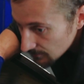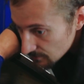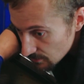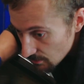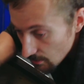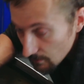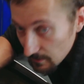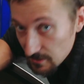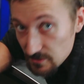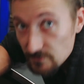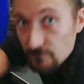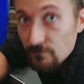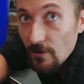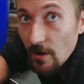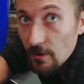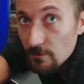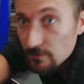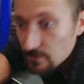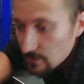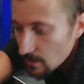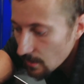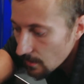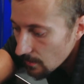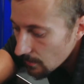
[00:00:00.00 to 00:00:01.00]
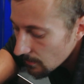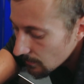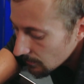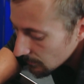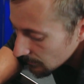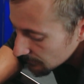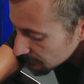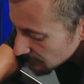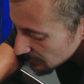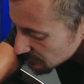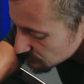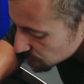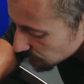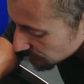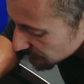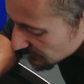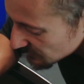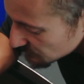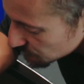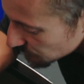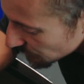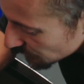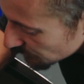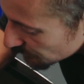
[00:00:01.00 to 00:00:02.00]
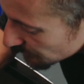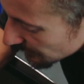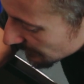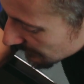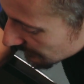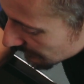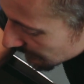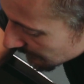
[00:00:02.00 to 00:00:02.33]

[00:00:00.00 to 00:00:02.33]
nice road car, and that's what this will be,